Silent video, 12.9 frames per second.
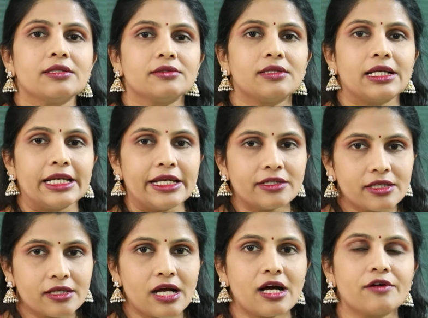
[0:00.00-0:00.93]
The
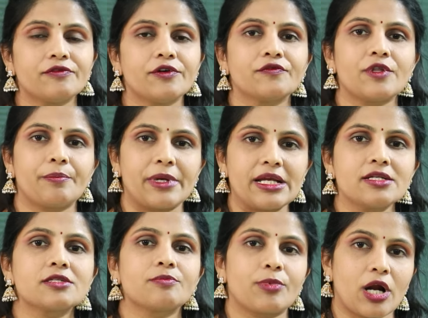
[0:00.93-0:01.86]
later half of the
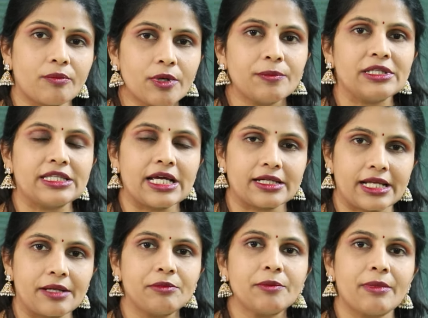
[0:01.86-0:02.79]
pains, probably that
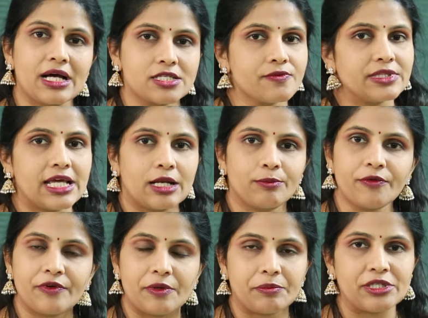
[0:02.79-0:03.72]
can be masked with the help
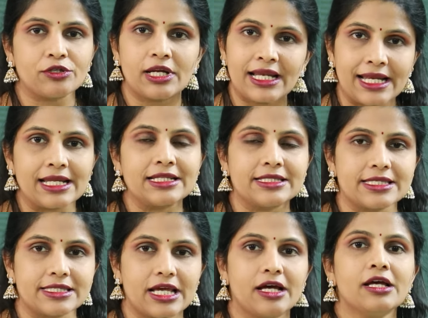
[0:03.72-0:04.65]
of epidural
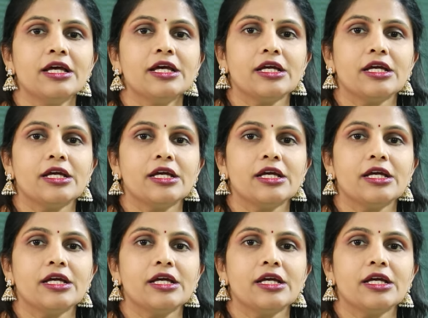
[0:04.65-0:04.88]
analgesia.